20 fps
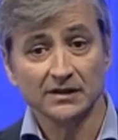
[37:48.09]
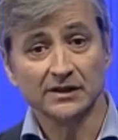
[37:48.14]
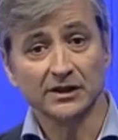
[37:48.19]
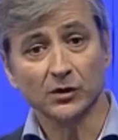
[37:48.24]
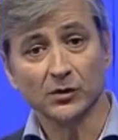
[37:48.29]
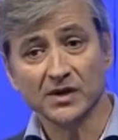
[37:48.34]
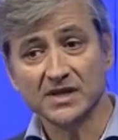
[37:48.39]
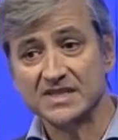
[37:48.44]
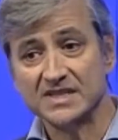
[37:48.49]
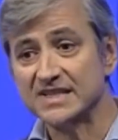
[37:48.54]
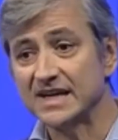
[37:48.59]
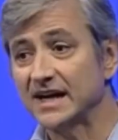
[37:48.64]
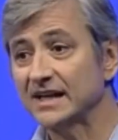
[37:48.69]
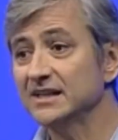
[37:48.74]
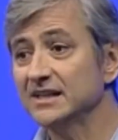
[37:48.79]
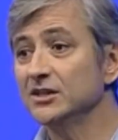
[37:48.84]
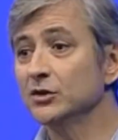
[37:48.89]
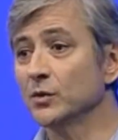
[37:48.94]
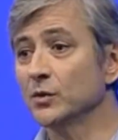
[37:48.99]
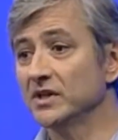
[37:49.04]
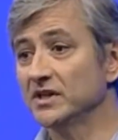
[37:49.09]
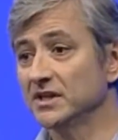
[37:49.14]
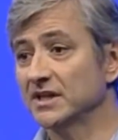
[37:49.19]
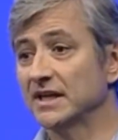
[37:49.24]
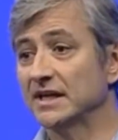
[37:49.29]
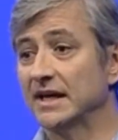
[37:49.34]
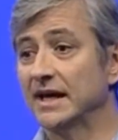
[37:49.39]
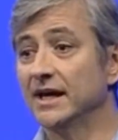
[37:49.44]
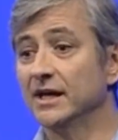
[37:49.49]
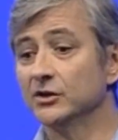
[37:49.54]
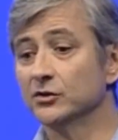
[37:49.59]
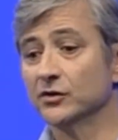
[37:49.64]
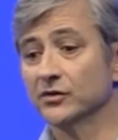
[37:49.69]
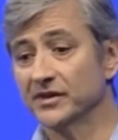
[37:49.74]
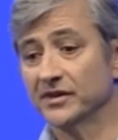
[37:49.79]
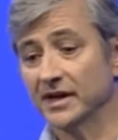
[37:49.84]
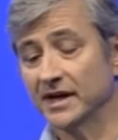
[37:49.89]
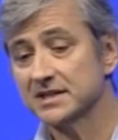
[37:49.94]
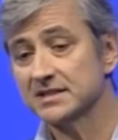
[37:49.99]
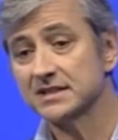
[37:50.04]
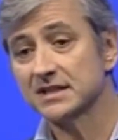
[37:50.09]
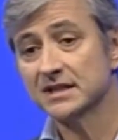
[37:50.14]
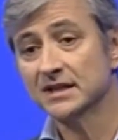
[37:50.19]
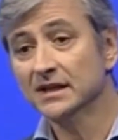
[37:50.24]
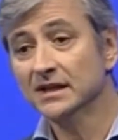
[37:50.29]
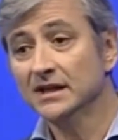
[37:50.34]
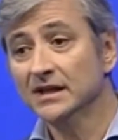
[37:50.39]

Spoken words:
They know exactly the way they can handle that.